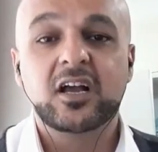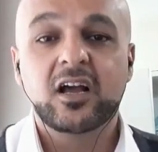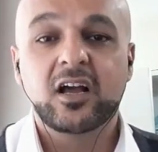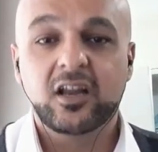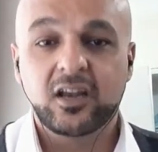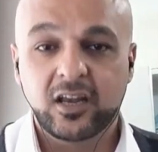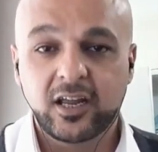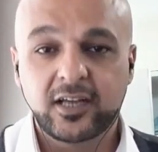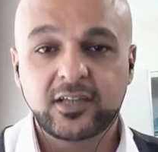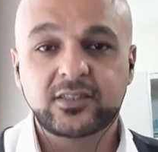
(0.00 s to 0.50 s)

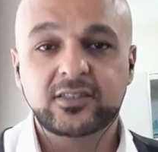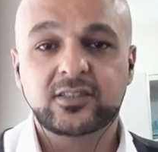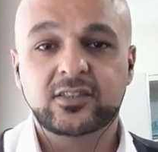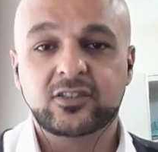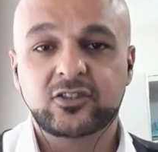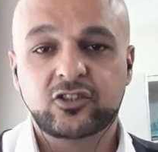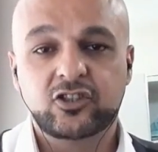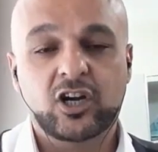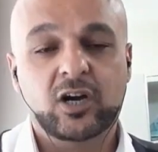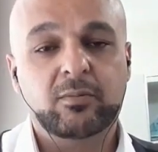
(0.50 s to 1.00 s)
less
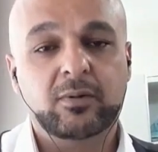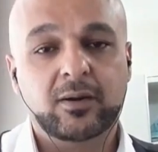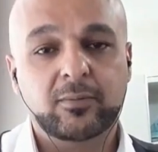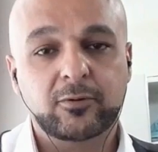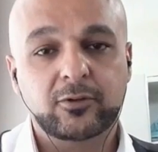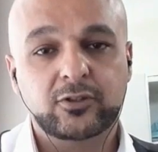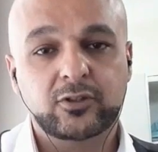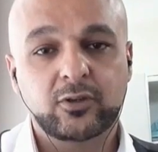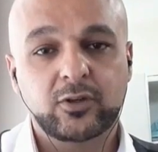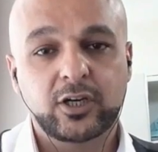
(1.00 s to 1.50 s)
job
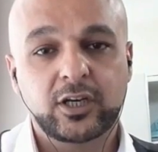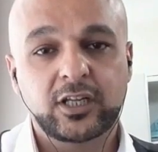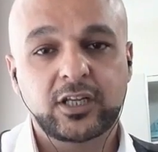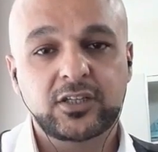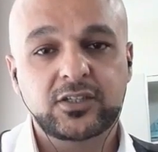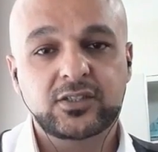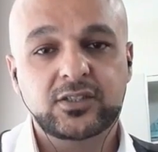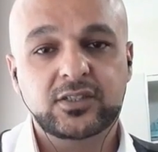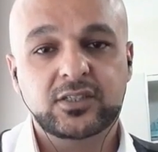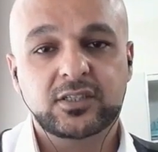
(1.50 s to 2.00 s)

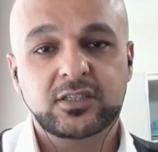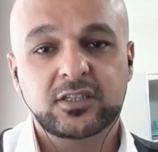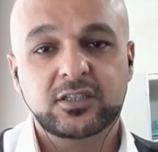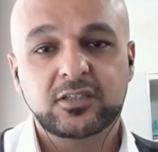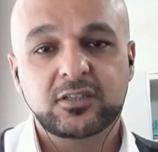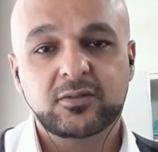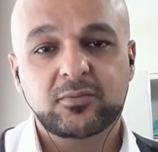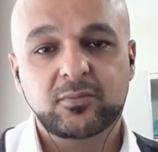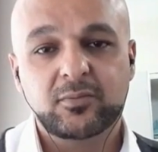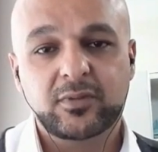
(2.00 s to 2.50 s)
opportunities,
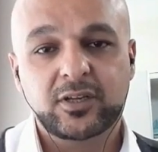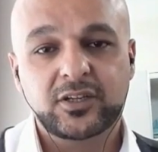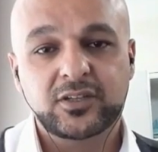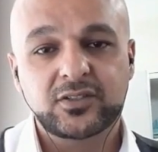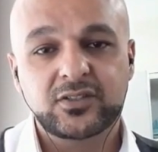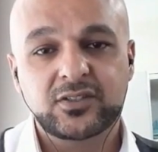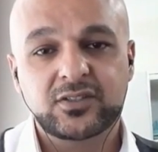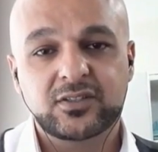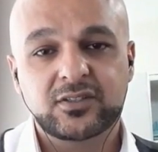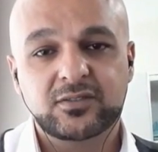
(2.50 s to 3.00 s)

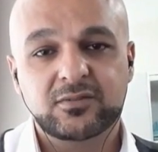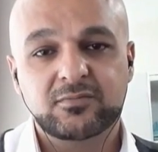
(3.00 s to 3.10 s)
means